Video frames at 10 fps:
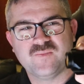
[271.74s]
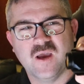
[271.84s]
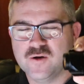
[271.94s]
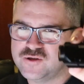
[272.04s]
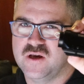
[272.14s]

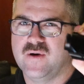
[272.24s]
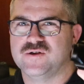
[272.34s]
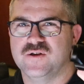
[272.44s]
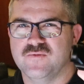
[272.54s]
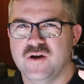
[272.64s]
and not so
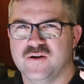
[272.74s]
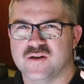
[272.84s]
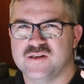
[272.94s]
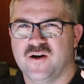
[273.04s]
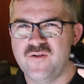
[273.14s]
much on the red dot
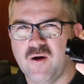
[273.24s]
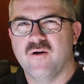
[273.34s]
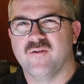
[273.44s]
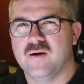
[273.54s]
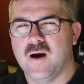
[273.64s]
itself.
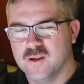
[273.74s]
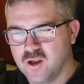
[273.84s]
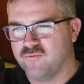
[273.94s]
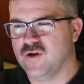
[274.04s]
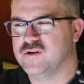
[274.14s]
However, a
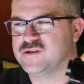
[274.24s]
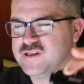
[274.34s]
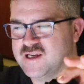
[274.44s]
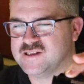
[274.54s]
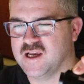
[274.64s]
lot of red dots
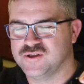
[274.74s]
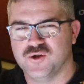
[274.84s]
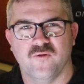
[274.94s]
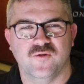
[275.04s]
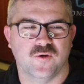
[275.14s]
these days
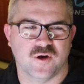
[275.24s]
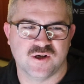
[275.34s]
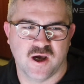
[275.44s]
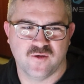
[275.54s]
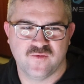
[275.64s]
do have an auto
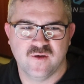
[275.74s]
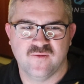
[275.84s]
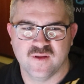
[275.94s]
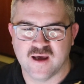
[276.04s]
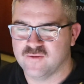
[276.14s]
shut off
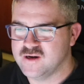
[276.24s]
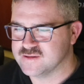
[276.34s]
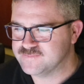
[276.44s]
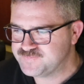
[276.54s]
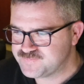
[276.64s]
for that reason.